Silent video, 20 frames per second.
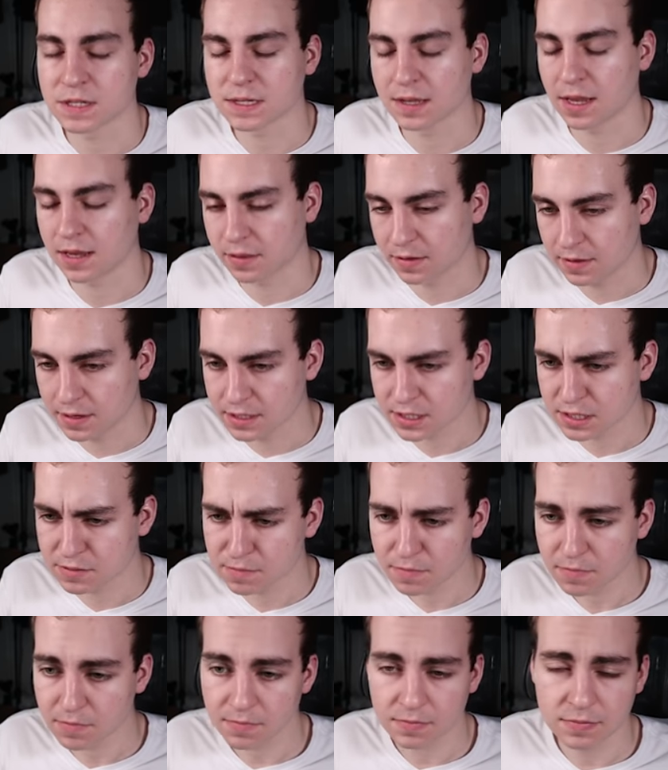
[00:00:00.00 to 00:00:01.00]
like this.
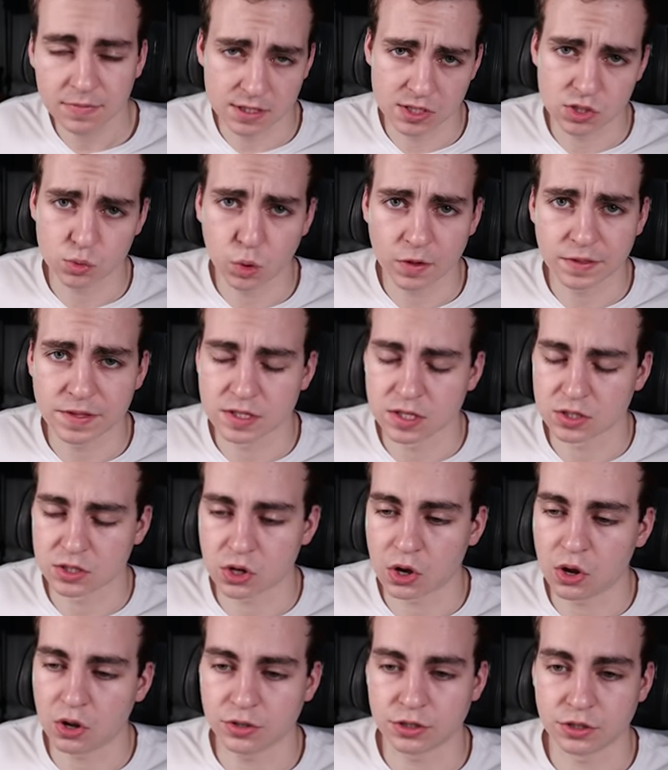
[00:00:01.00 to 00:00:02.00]
This is what this is
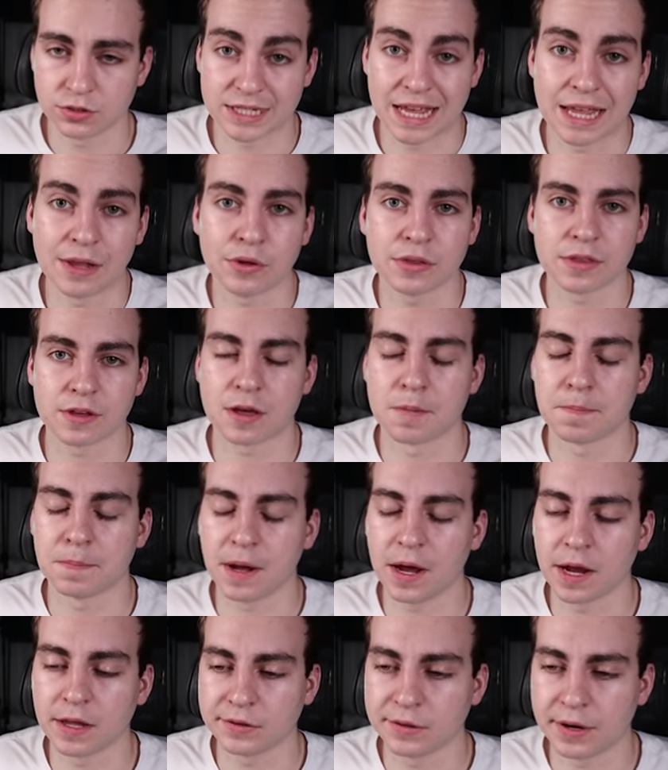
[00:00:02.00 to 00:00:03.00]
called. You're telling the
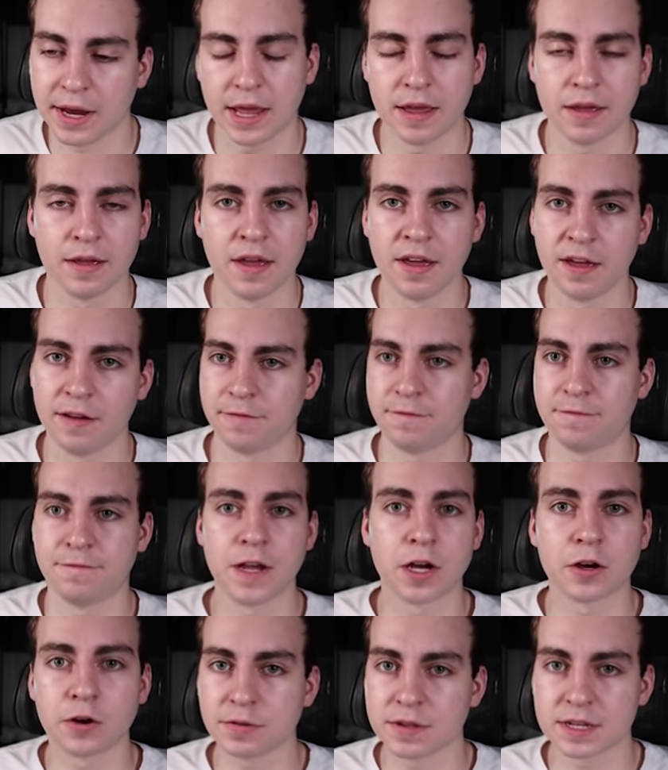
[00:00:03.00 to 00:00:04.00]
compiler, hey,
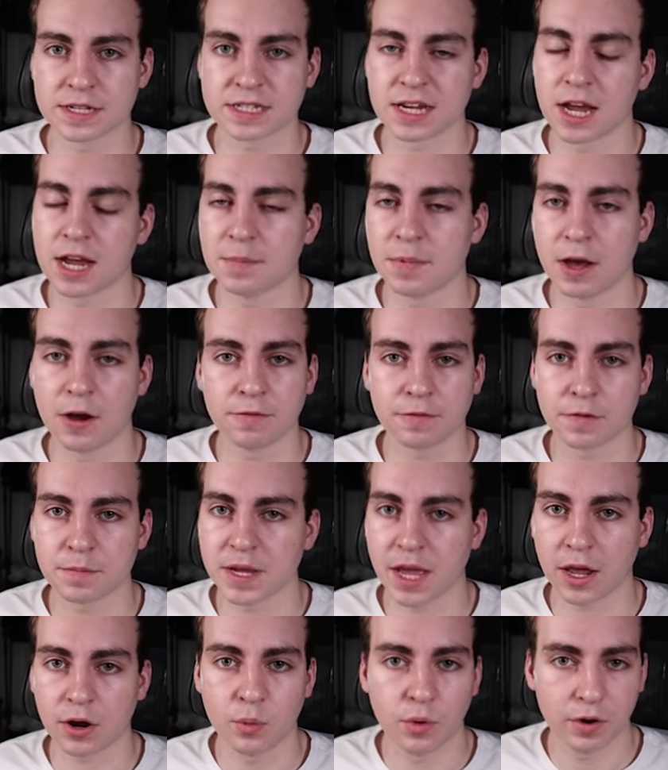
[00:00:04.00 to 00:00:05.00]
figure this type out for me.
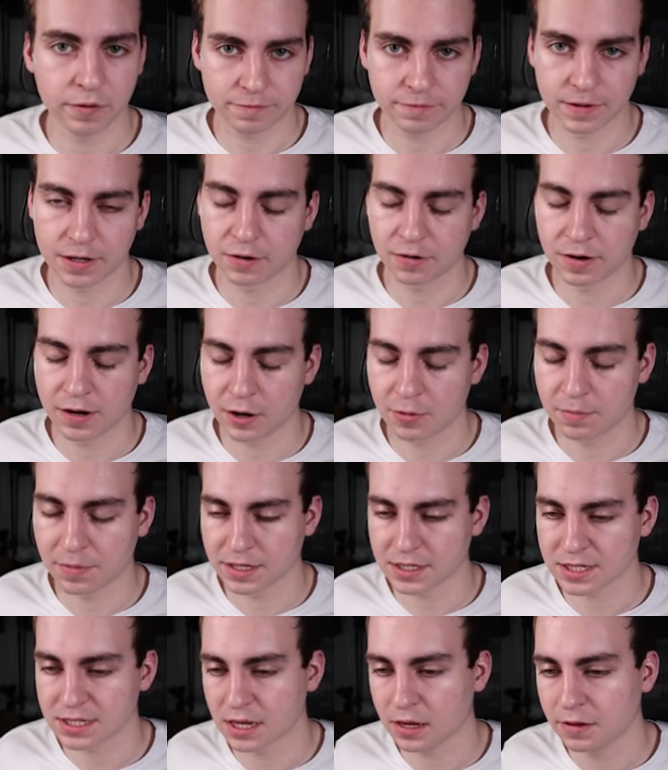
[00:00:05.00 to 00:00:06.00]
I don't want to figure it out
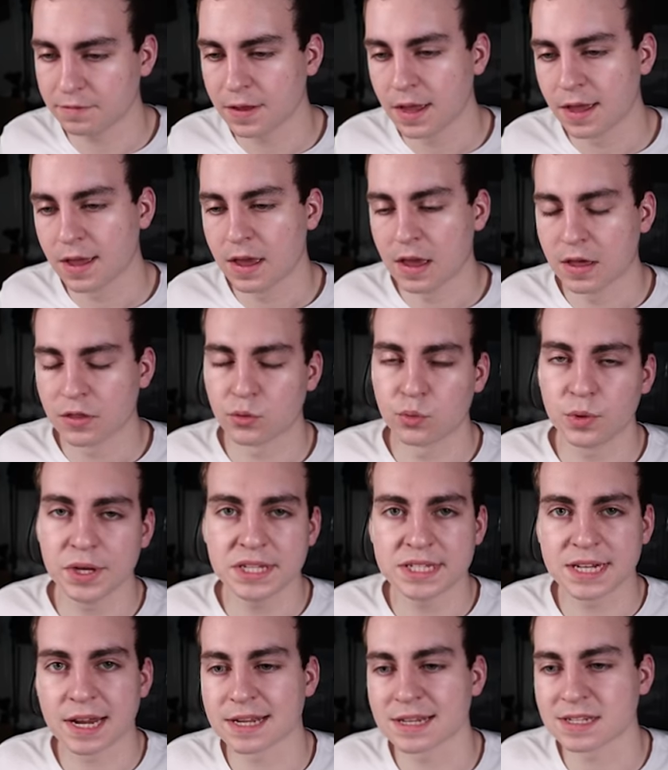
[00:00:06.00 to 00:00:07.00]
myself. The
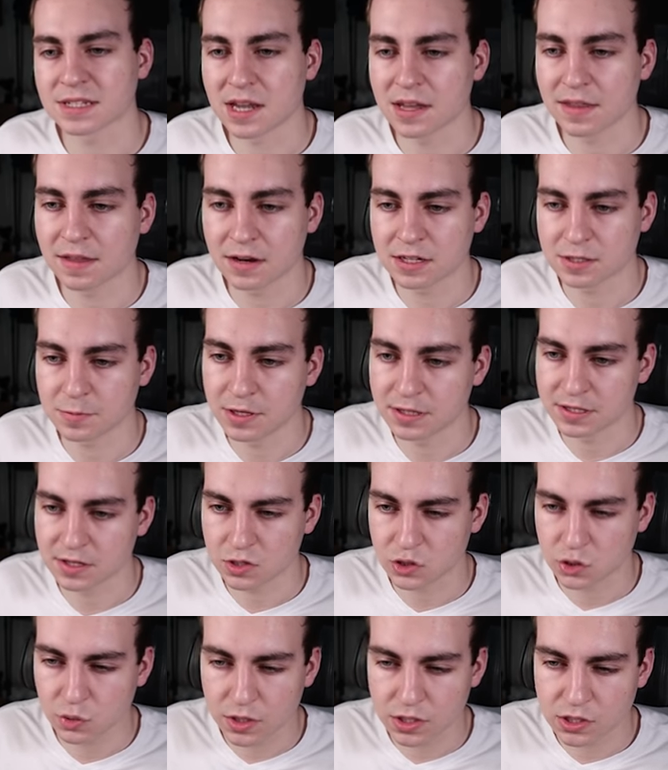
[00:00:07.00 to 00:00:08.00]
reason I say that is because as
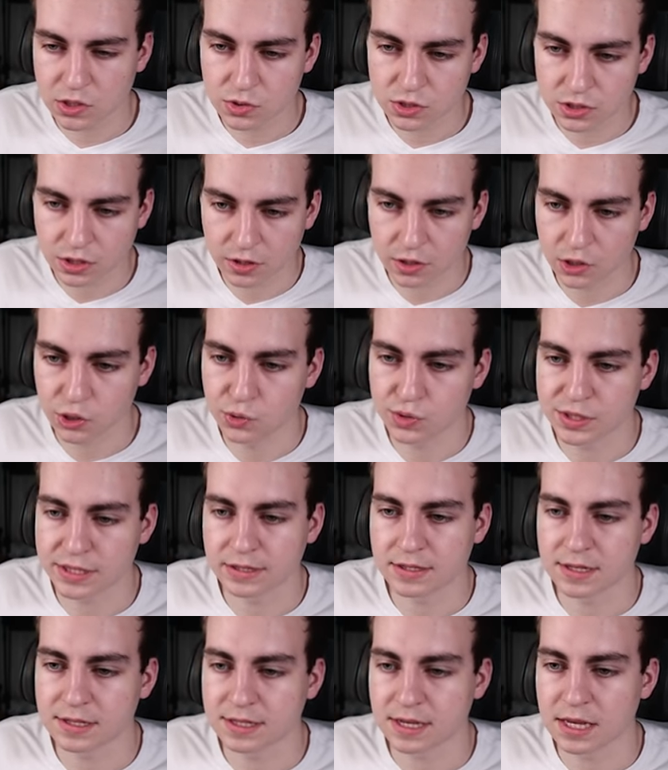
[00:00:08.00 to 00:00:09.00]
soon as you start using
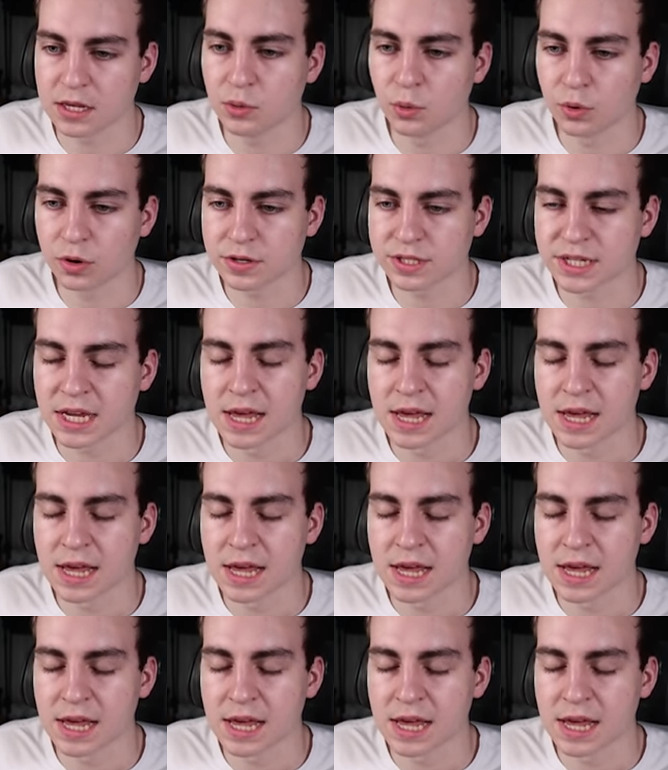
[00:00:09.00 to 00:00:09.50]
these keywords,